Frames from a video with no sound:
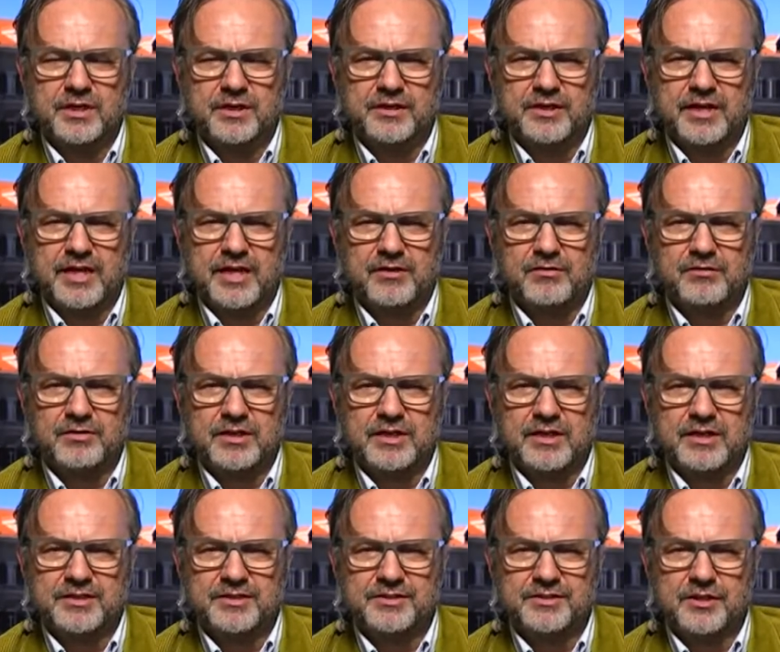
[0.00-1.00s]
now,
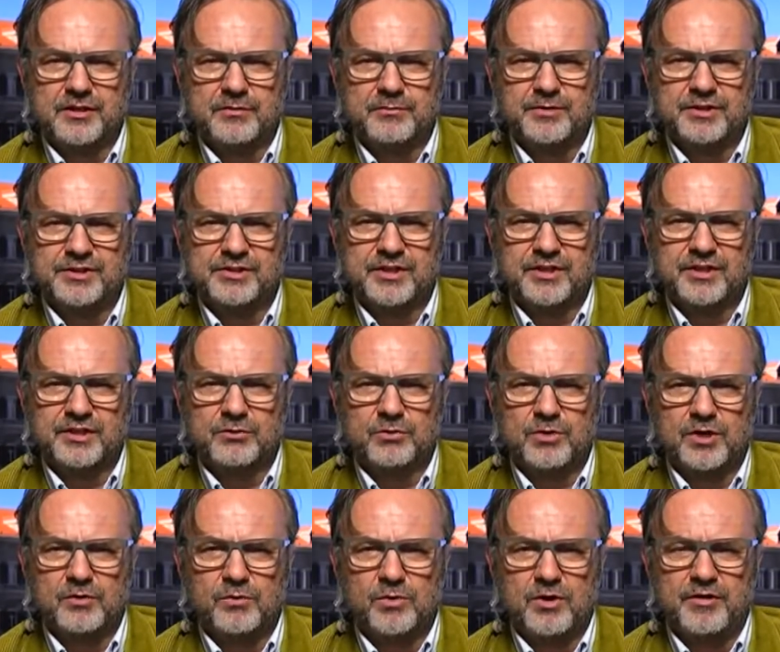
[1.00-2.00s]
and it's getting
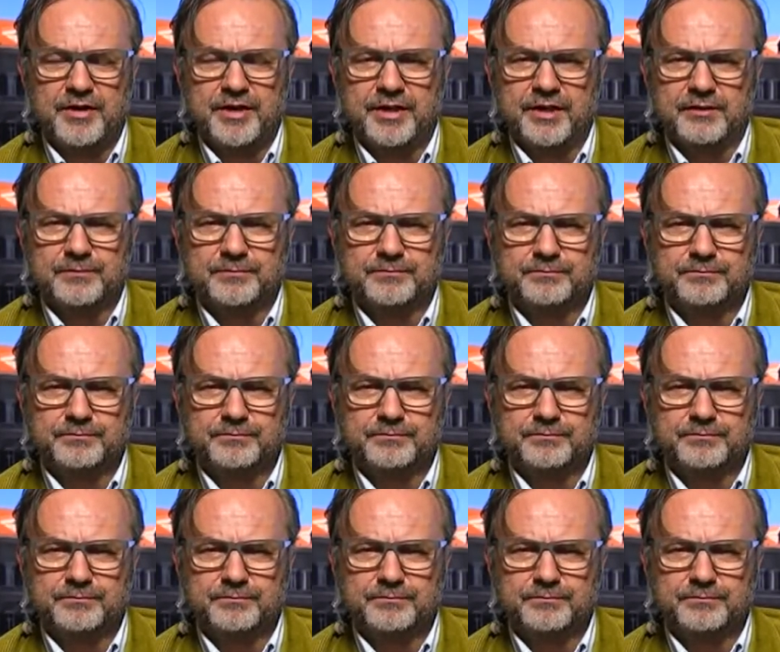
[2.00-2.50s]
quite worrying.